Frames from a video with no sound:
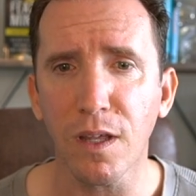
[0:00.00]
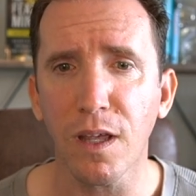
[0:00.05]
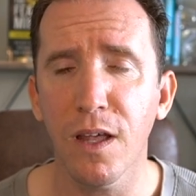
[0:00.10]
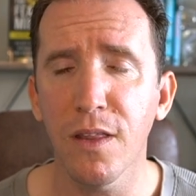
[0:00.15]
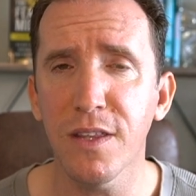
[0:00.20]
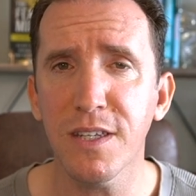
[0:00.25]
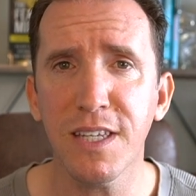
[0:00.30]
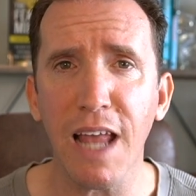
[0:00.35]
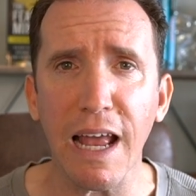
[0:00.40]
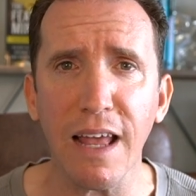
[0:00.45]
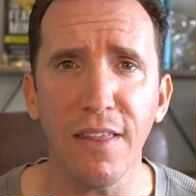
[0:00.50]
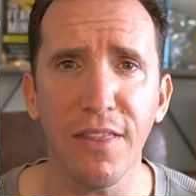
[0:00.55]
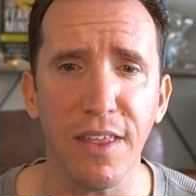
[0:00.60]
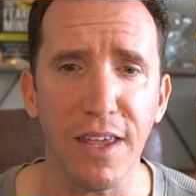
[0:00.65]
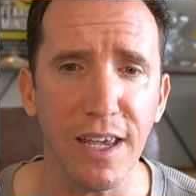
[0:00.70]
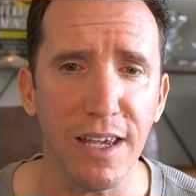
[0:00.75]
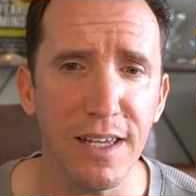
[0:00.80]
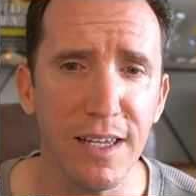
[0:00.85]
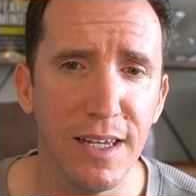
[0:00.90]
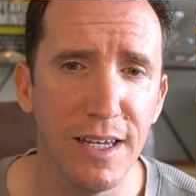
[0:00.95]
The second
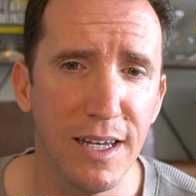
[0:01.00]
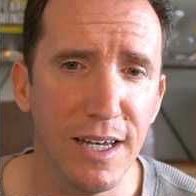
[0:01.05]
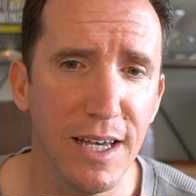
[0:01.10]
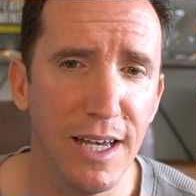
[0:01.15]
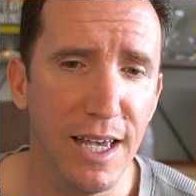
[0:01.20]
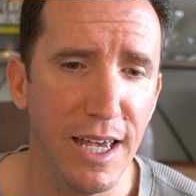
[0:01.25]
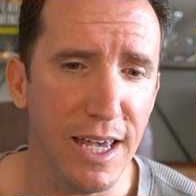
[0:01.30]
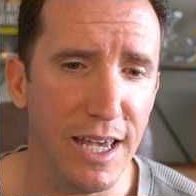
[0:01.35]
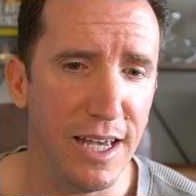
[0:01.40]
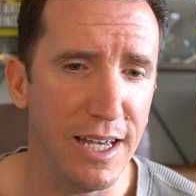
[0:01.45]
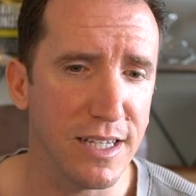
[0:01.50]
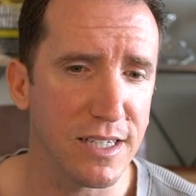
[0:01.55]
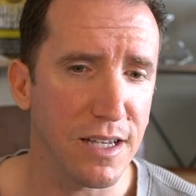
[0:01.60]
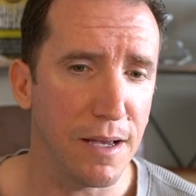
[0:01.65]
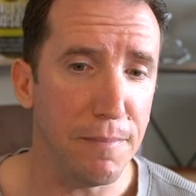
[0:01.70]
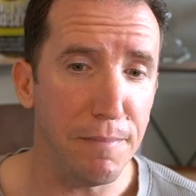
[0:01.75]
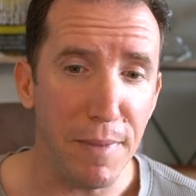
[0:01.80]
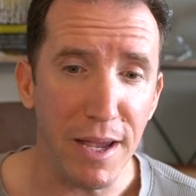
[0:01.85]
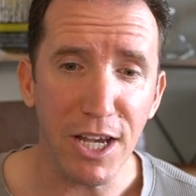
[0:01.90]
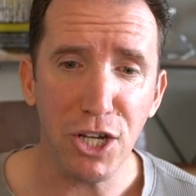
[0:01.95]
thing
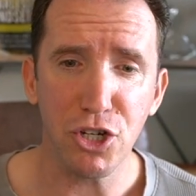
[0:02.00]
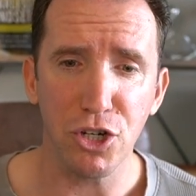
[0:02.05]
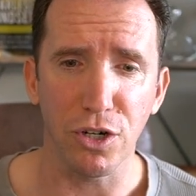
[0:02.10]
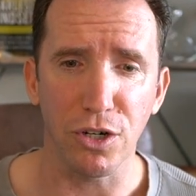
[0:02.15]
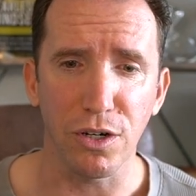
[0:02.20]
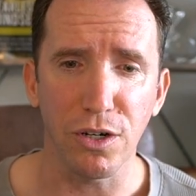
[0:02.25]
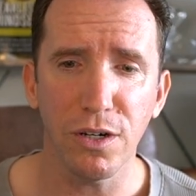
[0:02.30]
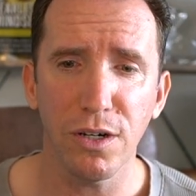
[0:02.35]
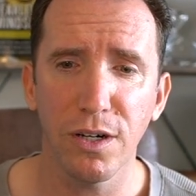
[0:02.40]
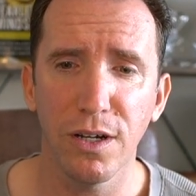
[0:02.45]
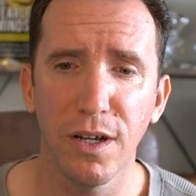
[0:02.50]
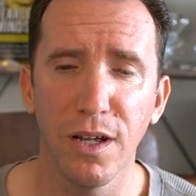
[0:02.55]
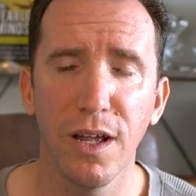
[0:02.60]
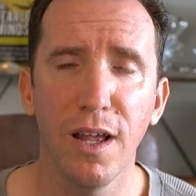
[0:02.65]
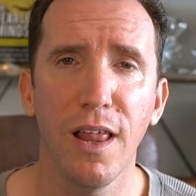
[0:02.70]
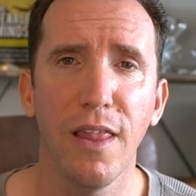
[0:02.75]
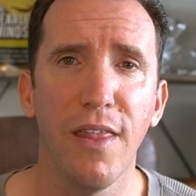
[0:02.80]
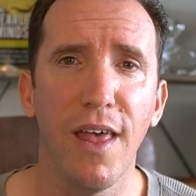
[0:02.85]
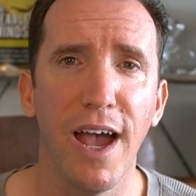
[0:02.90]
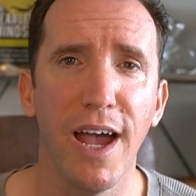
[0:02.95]
is make sure
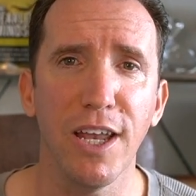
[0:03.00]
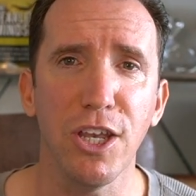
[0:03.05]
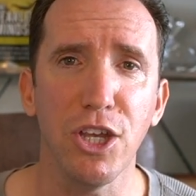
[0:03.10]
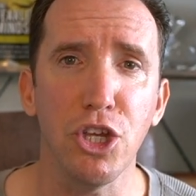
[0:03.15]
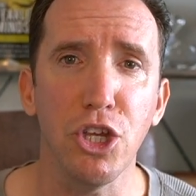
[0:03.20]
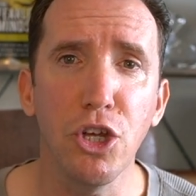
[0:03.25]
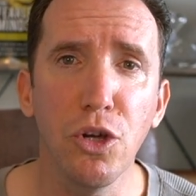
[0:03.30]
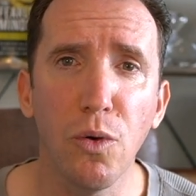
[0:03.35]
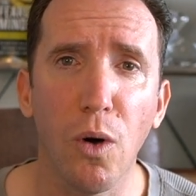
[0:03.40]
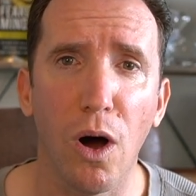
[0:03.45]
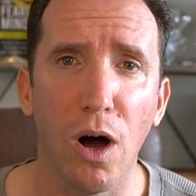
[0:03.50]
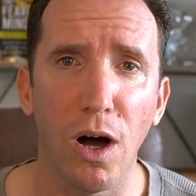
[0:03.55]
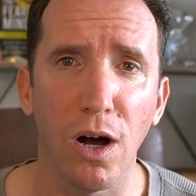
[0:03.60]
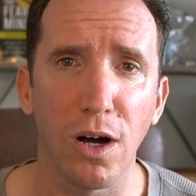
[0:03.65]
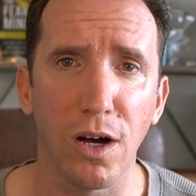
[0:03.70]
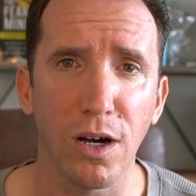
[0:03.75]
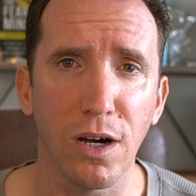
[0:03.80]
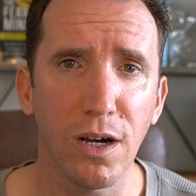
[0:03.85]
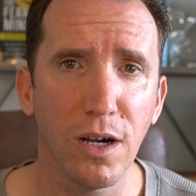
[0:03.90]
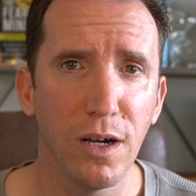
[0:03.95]
that you
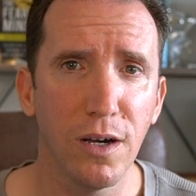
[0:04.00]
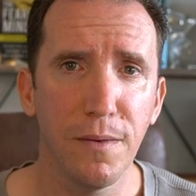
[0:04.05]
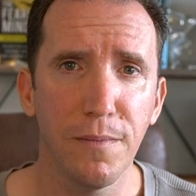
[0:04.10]
are